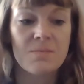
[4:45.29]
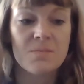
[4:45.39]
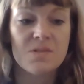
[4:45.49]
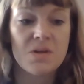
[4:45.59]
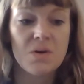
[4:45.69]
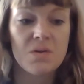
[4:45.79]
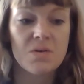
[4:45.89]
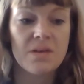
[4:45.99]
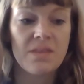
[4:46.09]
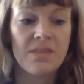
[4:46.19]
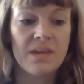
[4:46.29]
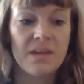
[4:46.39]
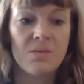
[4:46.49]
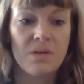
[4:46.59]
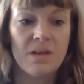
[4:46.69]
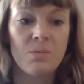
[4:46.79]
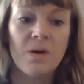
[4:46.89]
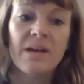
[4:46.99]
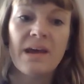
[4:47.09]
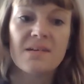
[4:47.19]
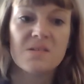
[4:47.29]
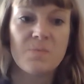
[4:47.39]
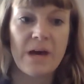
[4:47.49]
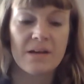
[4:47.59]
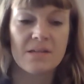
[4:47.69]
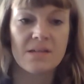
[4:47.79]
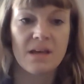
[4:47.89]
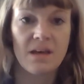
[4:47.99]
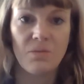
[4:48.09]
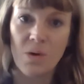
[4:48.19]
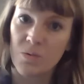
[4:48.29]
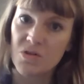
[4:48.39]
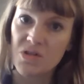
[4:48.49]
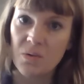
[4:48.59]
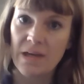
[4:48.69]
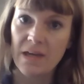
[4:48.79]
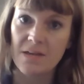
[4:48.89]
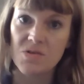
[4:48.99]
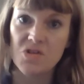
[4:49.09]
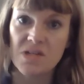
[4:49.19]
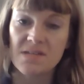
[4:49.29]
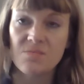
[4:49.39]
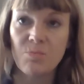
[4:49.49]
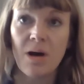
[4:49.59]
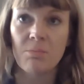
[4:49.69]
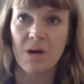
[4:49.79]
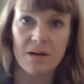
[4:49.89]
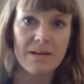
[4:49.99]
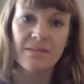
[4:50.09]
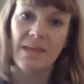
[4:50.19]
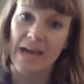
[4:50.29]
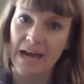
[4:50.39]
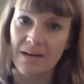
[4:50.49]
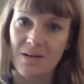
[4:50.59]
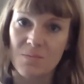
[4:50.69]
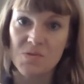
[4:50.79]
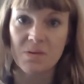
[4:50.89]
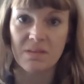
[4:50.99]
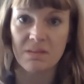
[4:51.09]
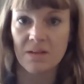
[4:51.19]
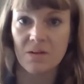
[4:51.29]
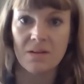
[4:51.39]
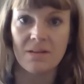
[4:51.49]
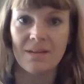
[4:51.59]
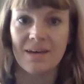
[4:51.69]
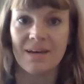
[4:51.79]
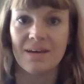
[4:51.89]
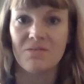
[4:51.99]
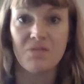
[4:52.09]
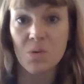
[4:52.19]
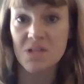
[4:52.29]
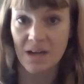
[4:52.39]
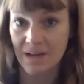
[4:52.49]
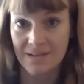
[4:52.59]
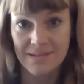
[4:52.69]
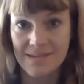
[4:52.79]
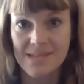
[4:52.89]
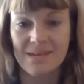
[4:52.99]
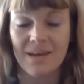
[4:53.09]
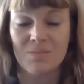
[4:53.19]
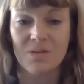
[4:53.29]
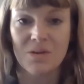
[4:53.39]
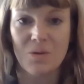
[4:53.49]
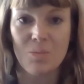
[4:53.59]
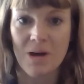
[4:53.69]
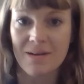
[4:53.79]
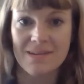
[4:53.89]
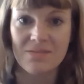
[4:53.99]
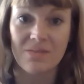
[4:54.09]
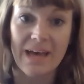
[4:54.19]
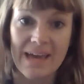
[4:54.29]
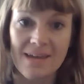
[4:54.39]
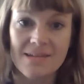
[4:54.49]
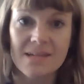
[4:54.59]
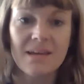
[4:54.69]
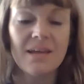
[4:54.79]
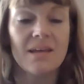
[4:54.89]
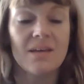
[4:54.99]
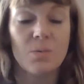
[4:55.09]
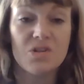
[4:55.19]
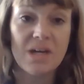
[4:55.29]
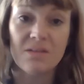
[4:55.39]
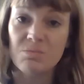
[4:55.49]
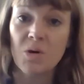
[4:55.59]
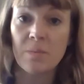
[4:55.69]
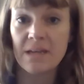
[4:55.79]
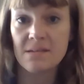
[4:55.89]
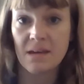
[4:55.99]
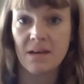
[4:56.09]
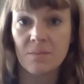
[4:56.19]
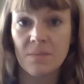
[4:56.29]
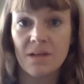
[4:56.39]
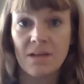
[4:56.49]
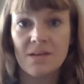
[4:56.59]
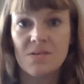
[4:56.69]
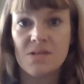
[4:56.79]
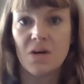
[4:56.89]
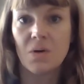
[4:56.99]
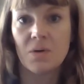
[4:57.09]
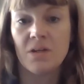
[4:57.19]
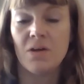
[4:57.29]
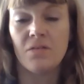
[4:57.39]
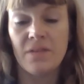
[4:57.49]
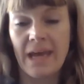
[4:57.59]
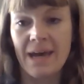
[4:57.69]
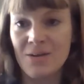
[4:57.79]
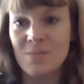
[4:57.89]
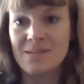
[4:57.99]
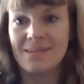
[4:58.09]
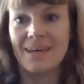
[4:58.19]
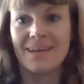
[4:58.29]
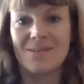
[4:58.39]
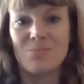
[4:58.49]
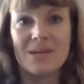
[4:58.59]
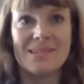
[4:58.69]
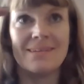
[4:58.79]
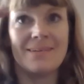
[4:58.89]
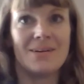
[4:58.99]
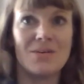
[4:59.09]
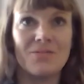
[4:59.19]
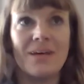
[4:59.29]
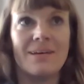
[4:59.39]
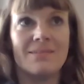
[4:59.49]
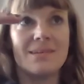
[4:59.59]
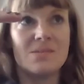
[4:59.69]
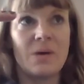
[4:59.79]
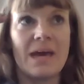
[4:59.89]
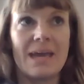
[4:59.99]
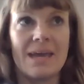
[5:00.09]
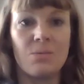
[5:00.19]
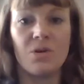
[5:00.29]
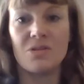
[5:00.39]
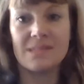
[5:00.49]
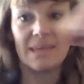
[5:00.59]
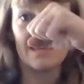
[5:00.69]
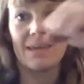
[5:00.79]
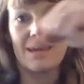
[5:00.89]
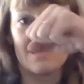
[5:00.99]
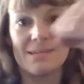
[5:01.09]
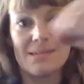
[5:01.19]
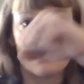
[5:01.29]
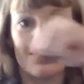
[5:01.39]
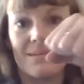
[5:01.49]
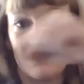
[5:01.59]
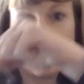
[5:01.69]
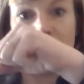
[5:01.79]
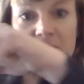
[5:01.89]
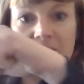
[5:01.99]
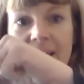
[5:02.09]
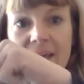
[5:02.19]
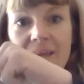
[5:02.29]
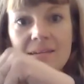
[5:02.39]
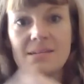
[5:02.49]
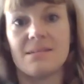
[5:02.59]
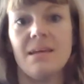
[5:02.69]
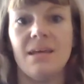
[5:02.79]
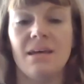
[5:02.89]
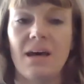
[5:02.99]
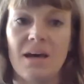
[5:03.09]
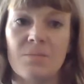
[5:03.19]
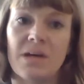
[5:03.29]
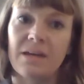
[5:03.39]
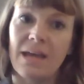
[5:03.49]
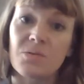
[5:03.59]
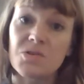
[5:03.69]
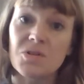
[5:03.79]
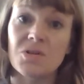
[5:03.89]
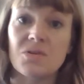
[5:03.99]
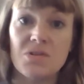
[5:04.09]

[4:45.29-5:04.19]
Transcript: So you can think in one aspect of what we're doing is just bombarding the atoms with little photons, little balls of light, which have momentum. So, if an atom is like buzzing or flying this way and we're just kicking it with light, counter